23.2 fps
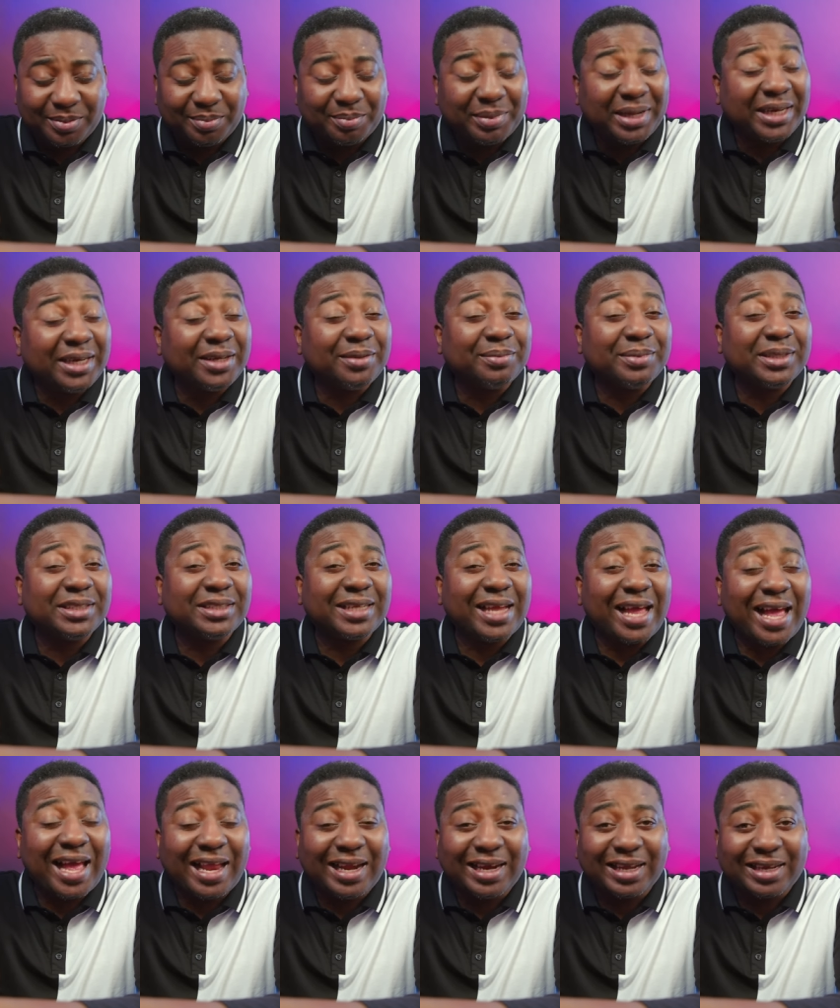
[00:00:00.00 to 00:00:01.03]
My name is
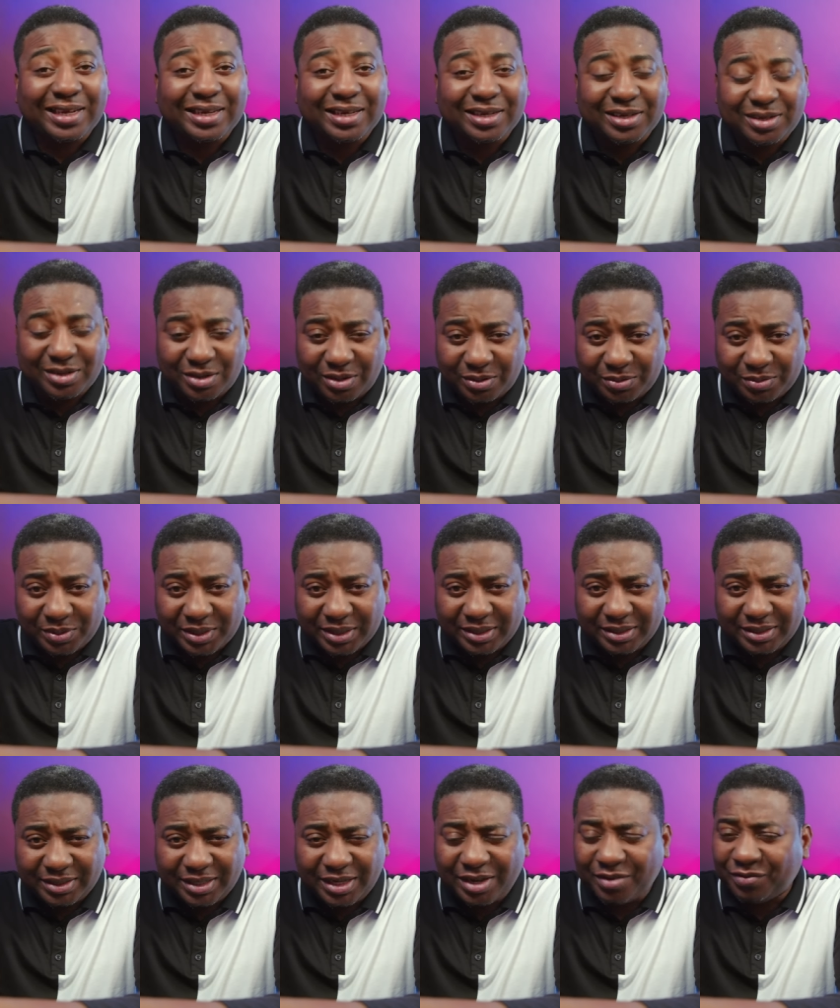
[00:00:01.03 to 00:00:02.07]
Alec
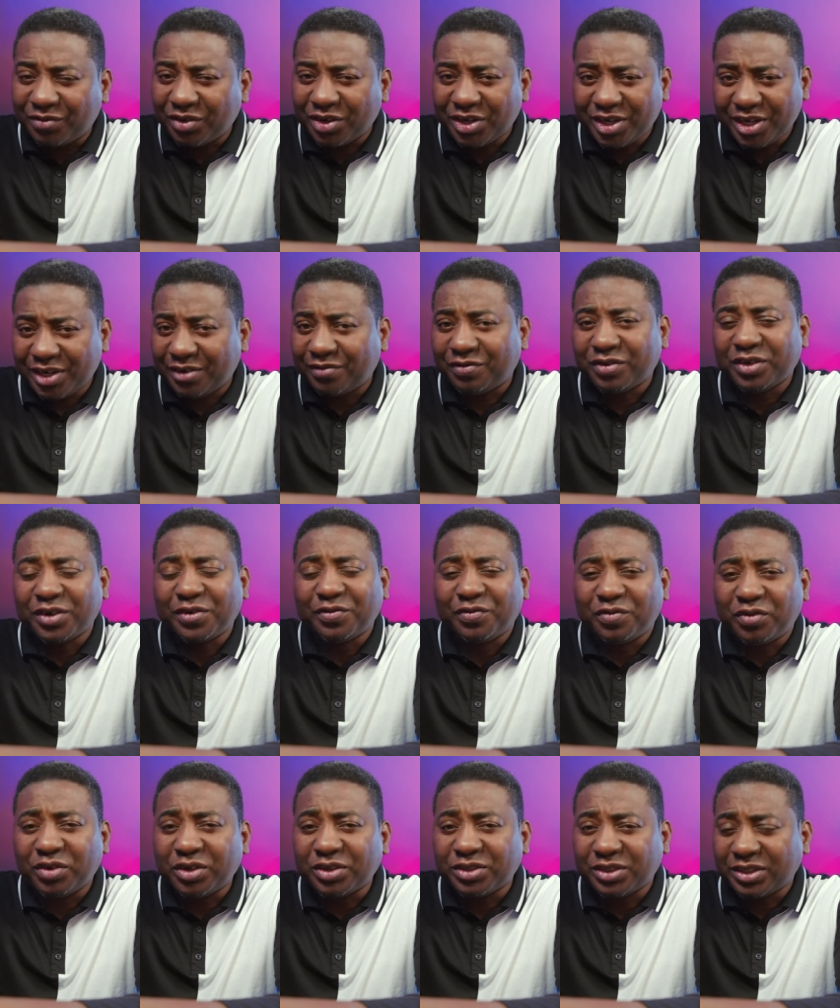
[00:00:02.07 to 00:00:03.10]
Godwin, if you're here for the
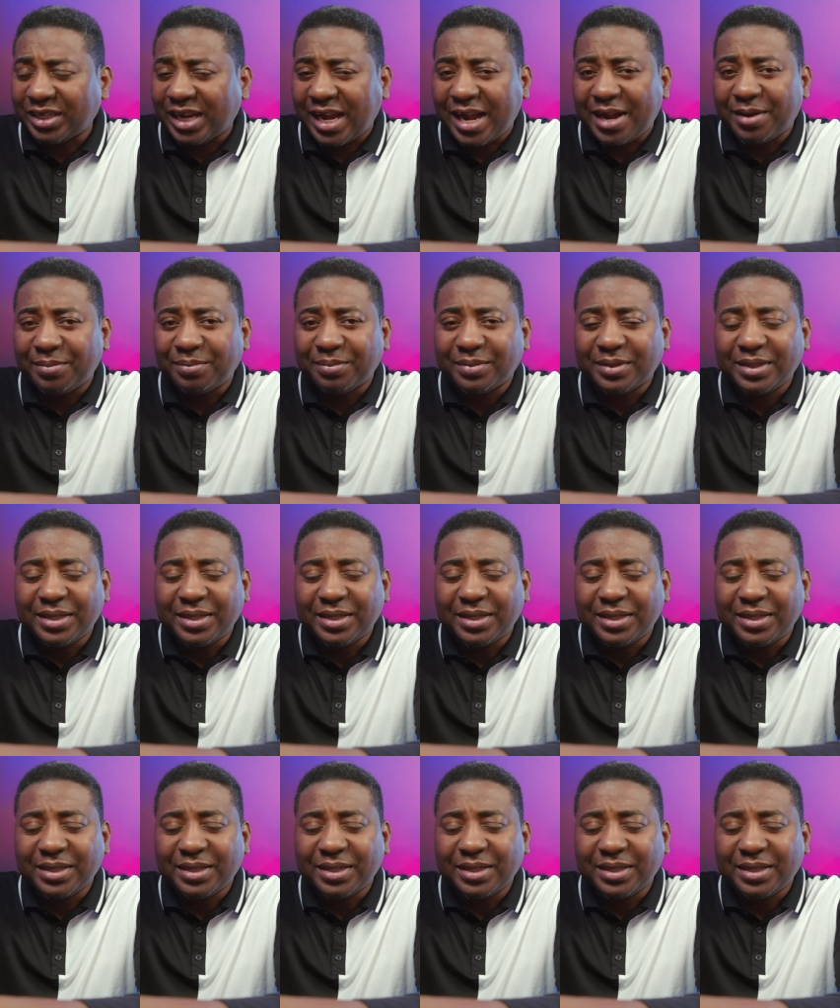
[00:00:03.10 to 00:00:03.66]
first time.